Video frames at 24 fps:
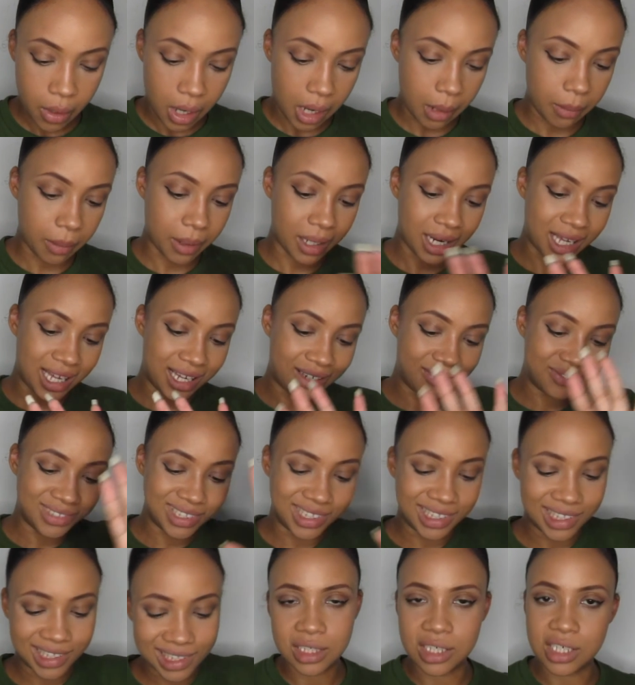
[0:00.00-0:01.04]
I'm gonna have
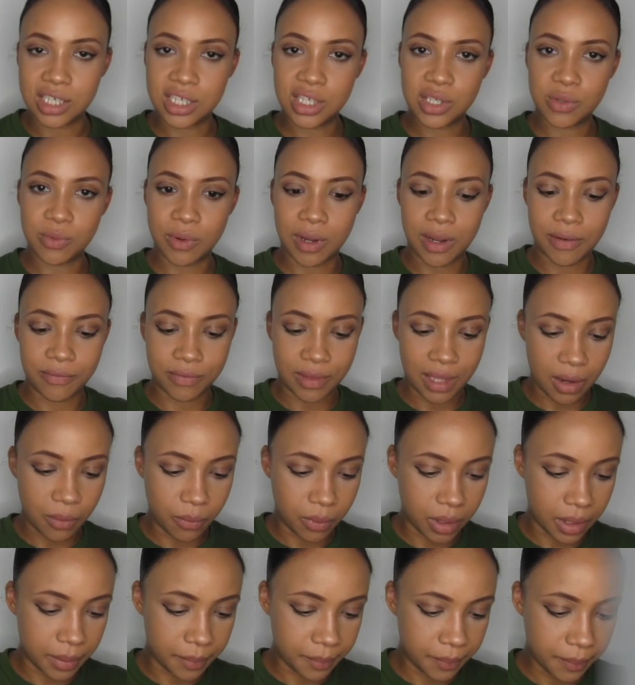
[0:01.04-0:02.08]
to just swerve that
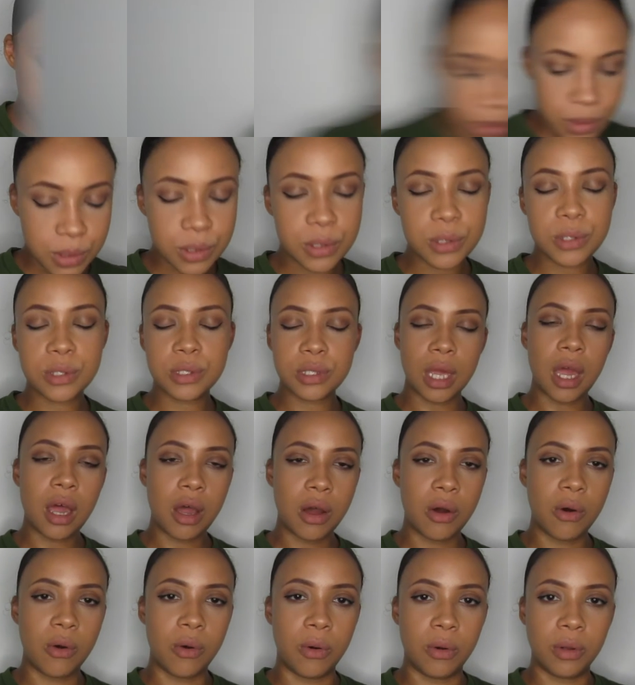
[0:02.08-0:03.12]
one.
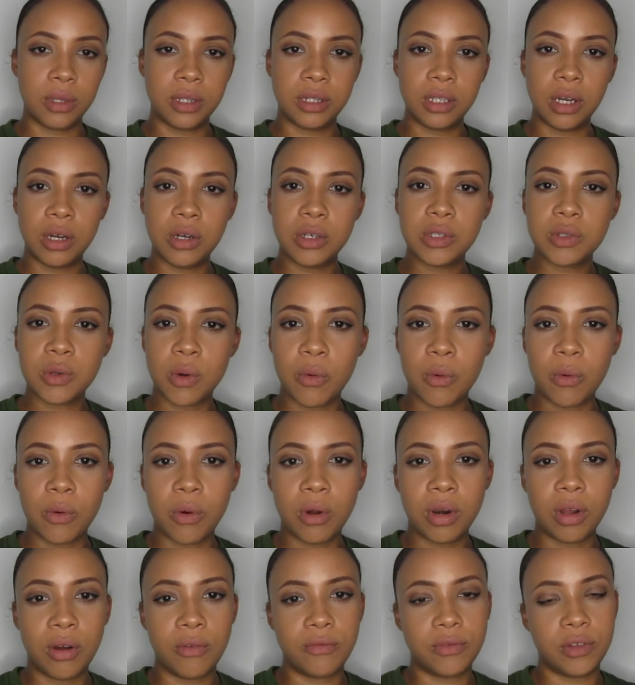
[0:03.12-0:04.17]
So those are
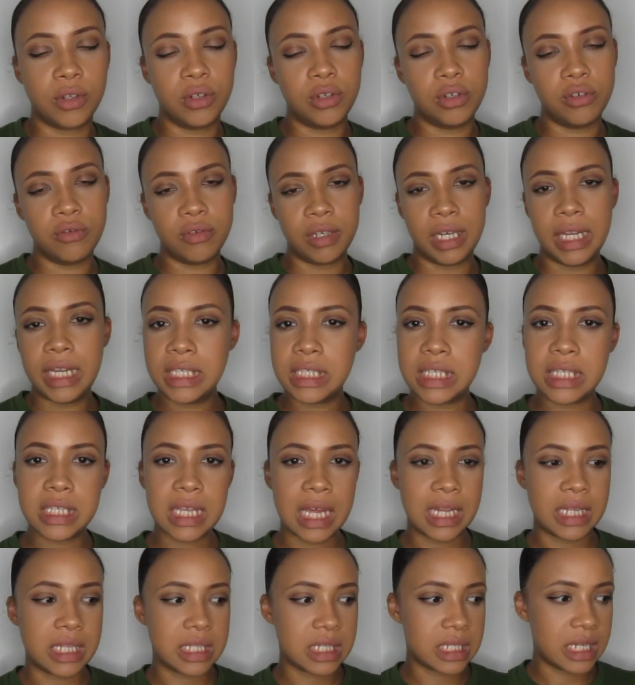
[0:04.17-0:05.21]
all of the new releases
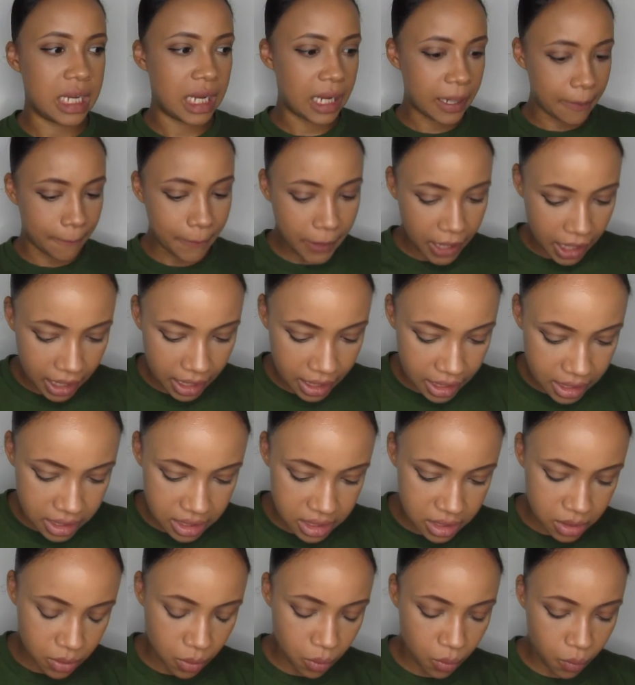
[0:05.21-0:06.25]
and sneak
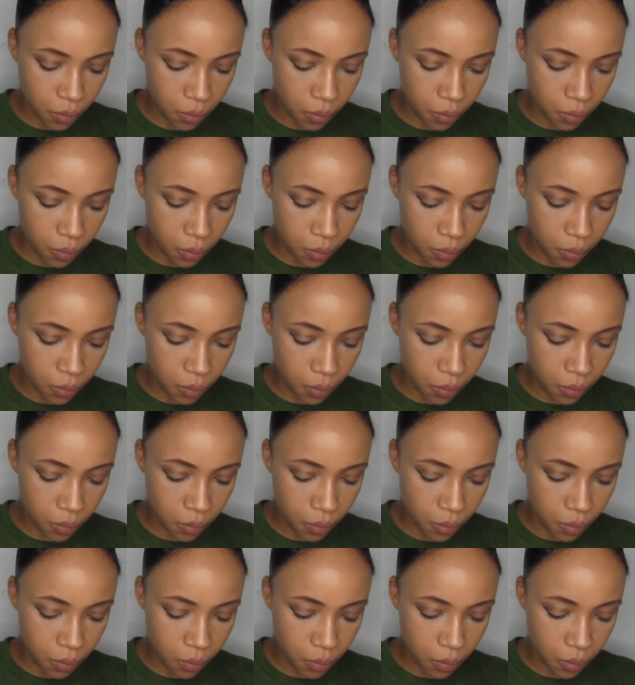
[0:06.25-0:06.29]
peeks.